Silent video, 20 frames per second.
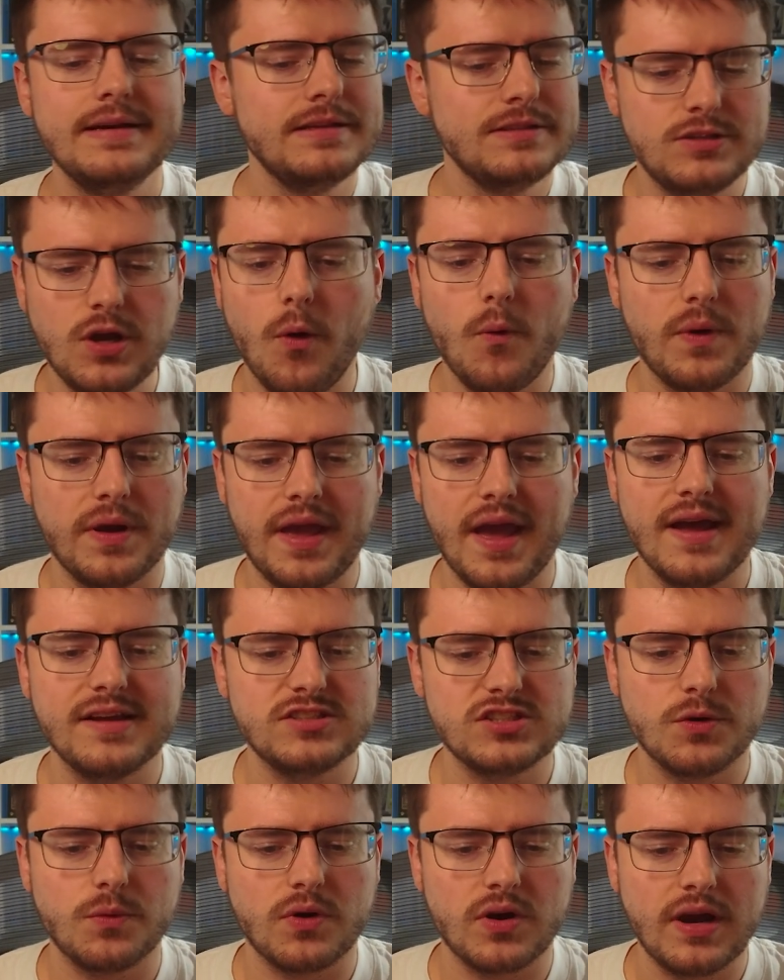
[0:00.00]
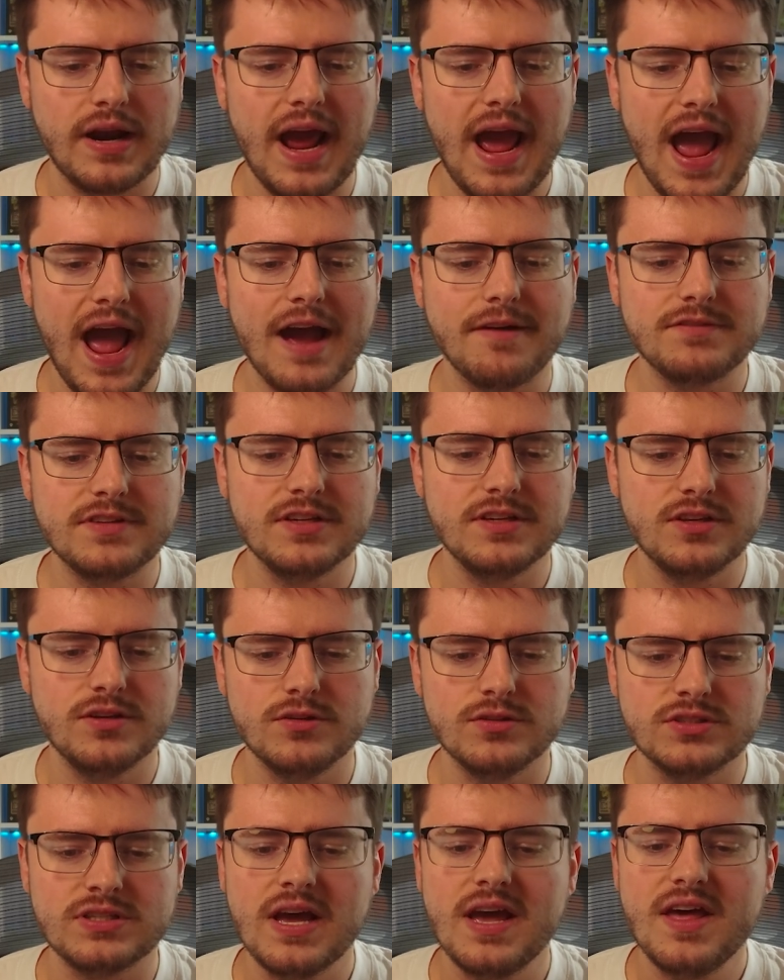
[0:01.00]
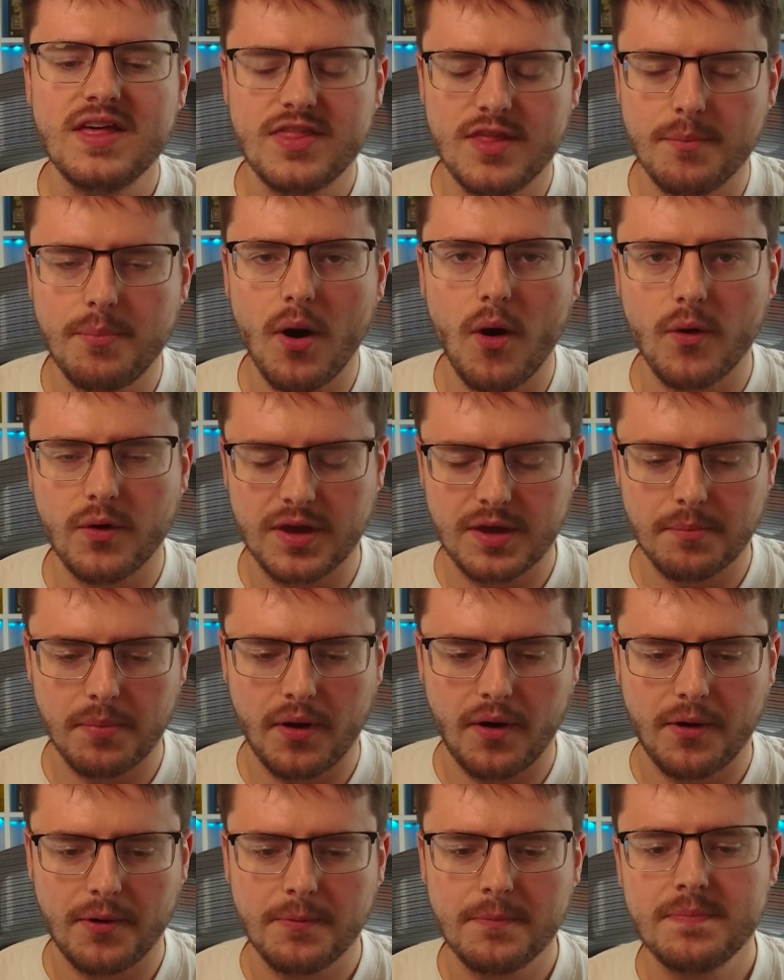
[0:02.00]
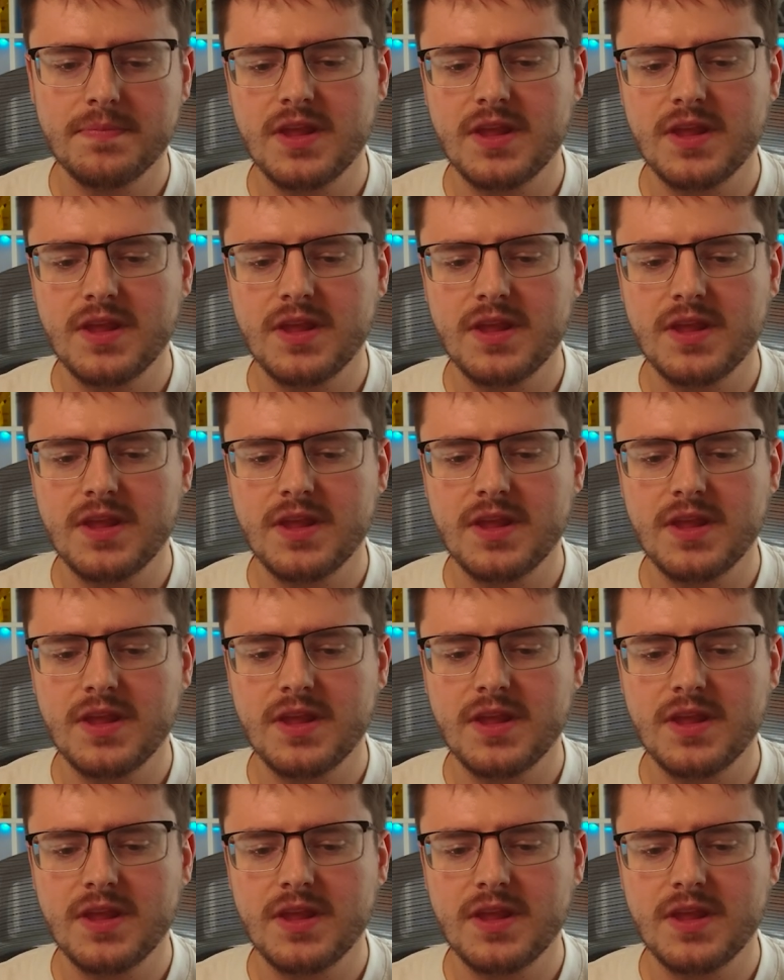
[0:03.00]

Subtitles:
don't get. So we're going to have to use the Pokeball.